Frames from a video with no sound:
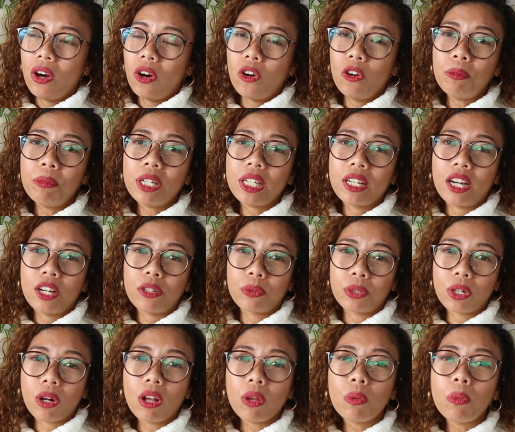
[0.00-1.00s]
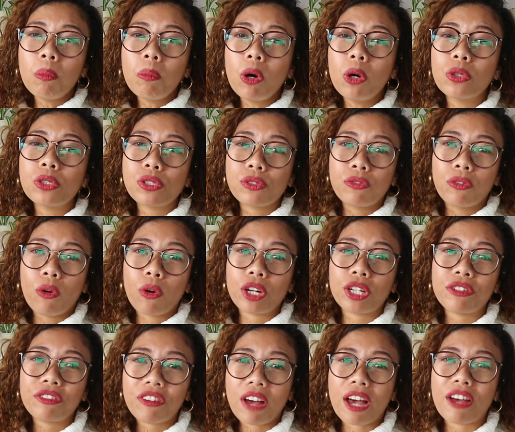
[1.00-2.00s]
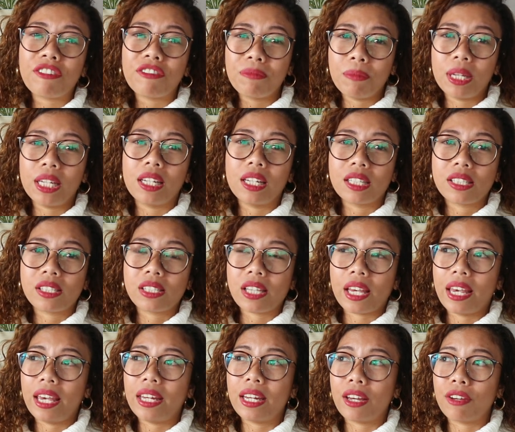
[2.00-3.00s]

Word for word: oh my god we're almost 45 minutes and